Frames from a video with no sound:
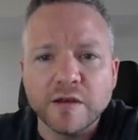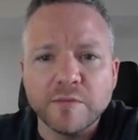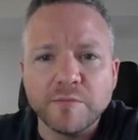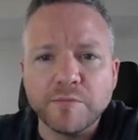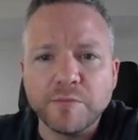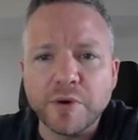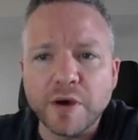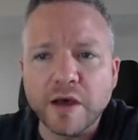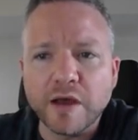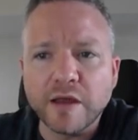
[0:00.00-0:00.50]

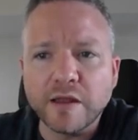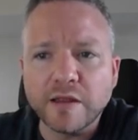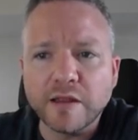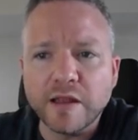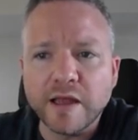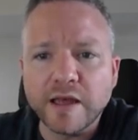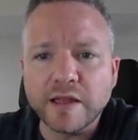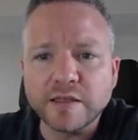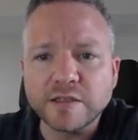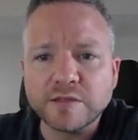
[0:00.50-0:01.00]
But
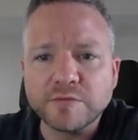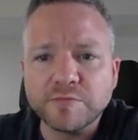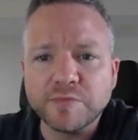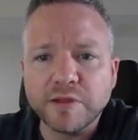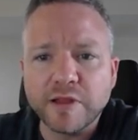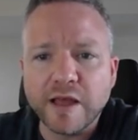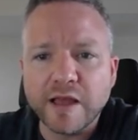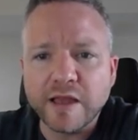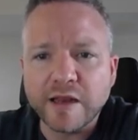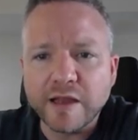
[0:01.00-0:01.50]
let's
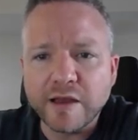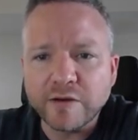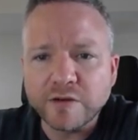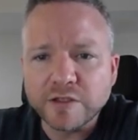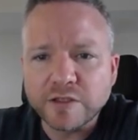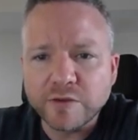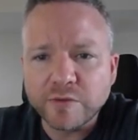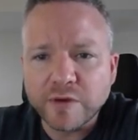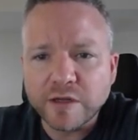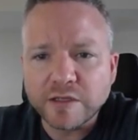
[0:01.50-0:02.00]
play it out.
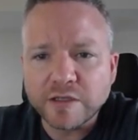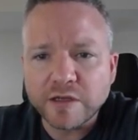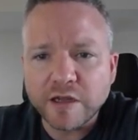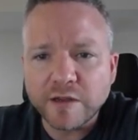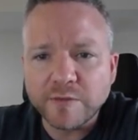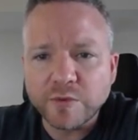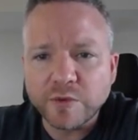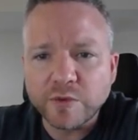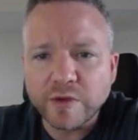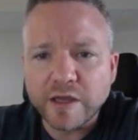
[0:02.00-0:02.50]
So what
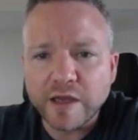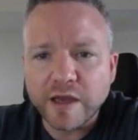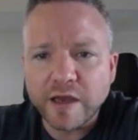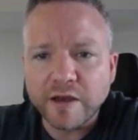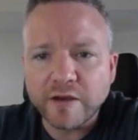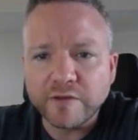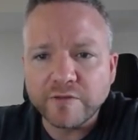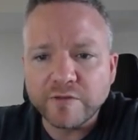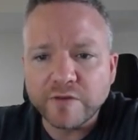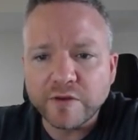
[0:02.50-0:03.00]
time do we
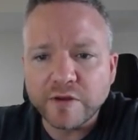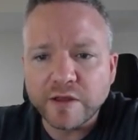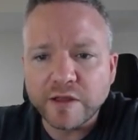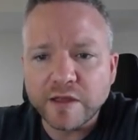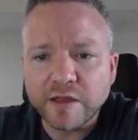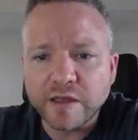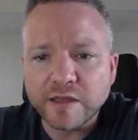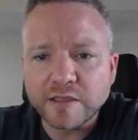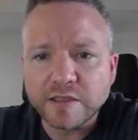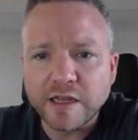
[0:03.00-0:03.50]
have?
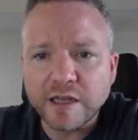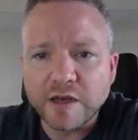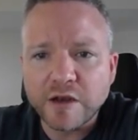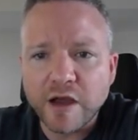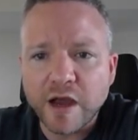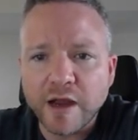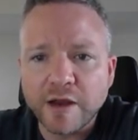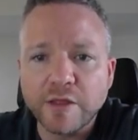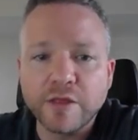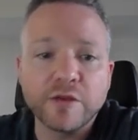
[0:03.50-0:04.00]
It's like
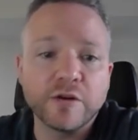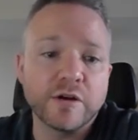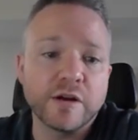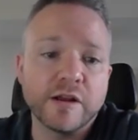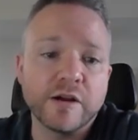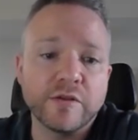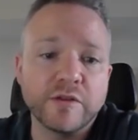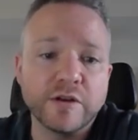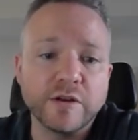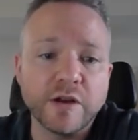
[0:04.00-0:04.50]
9:30
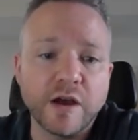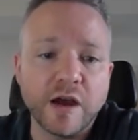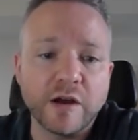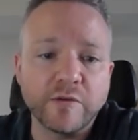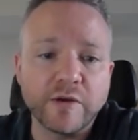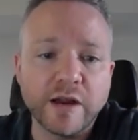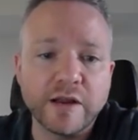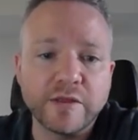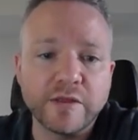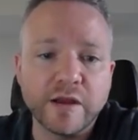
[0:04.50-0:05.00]
on the dot
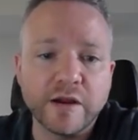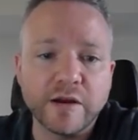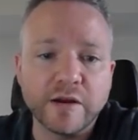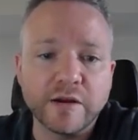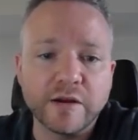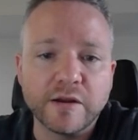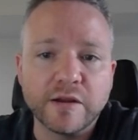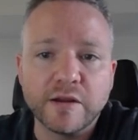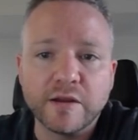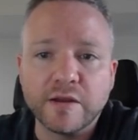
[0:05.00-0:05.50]
right there.
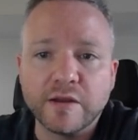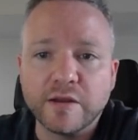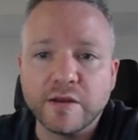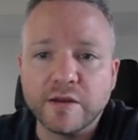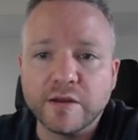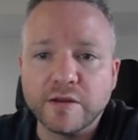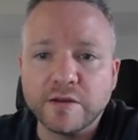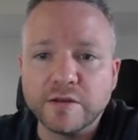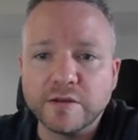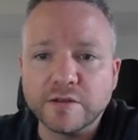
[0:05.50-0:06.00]

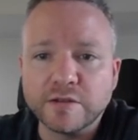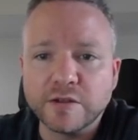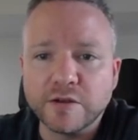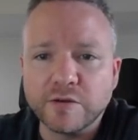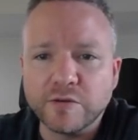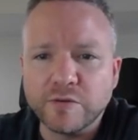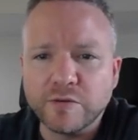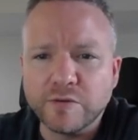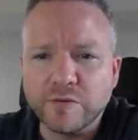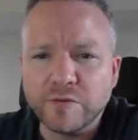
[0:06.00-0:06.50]

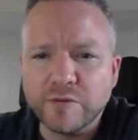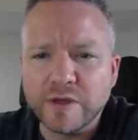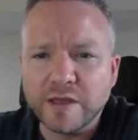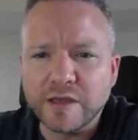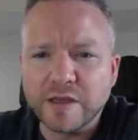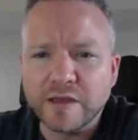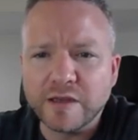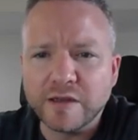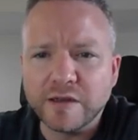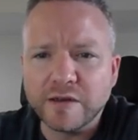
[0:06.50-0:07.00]
So we
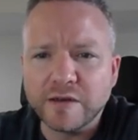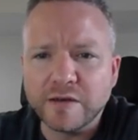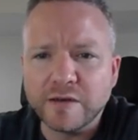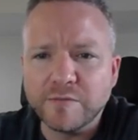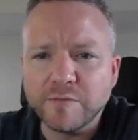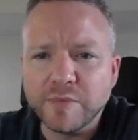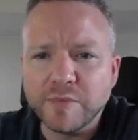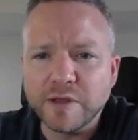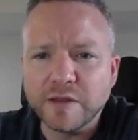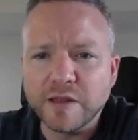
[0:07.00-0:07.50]
can
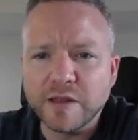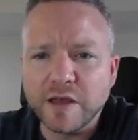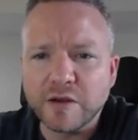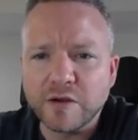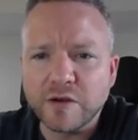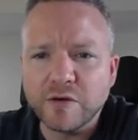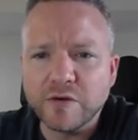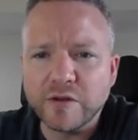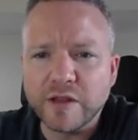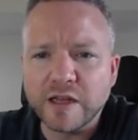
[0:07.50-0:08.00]
be like,
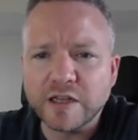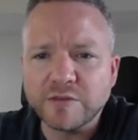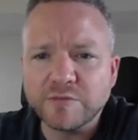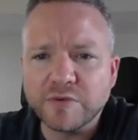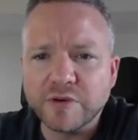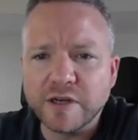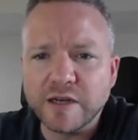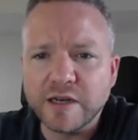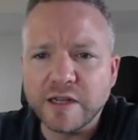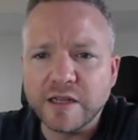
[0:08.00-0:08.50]
oh, that's
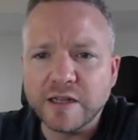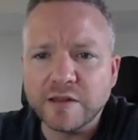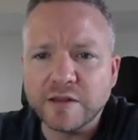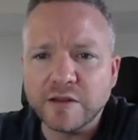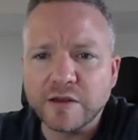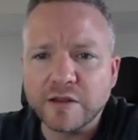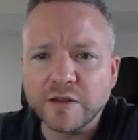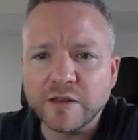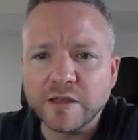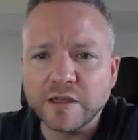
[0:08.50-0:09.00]
pretty neat.
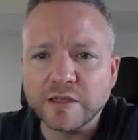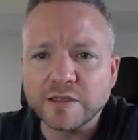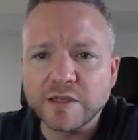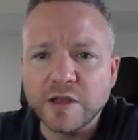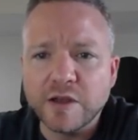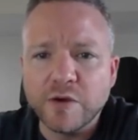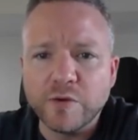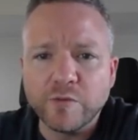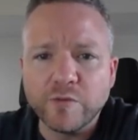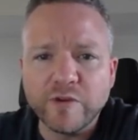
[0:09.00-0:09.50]
Look at this.
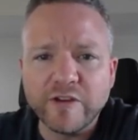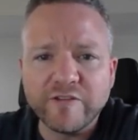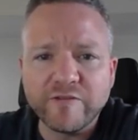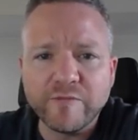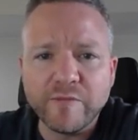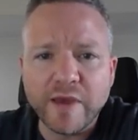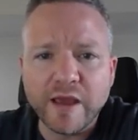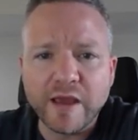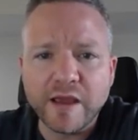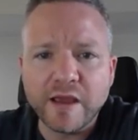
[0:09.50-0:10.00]
We've
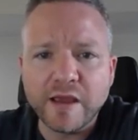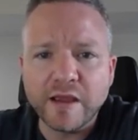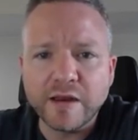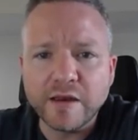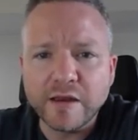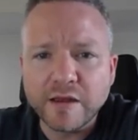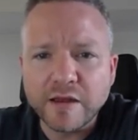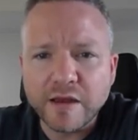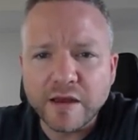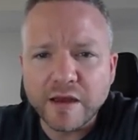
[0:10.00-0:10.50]
made
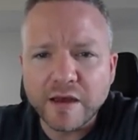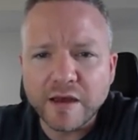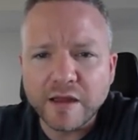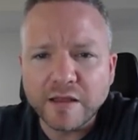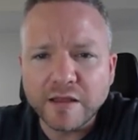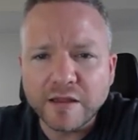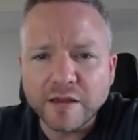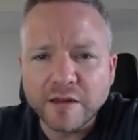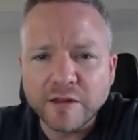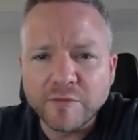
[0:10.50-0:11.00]
a
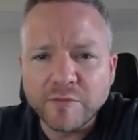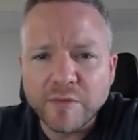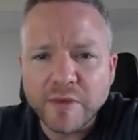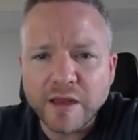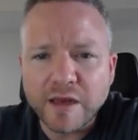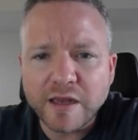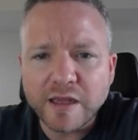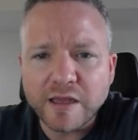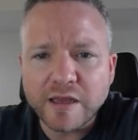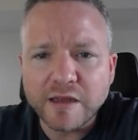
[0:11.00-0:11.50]
little
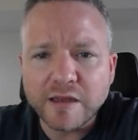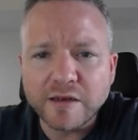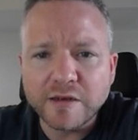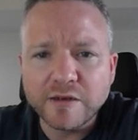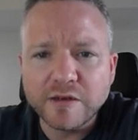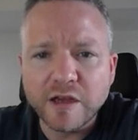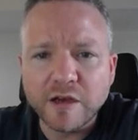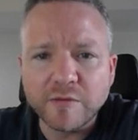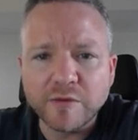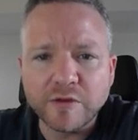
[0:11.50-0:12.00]
mini
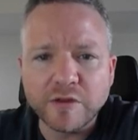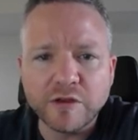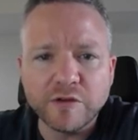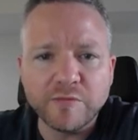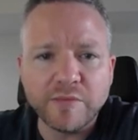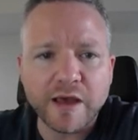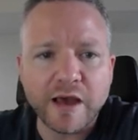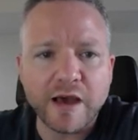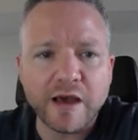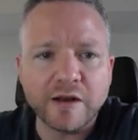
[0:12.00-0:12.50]
W
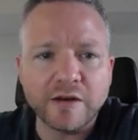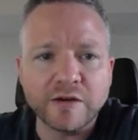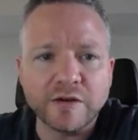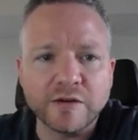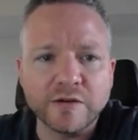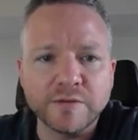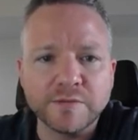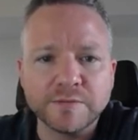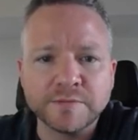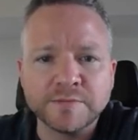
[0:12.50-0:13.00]

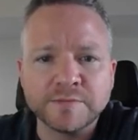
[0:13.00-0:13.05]
pattern.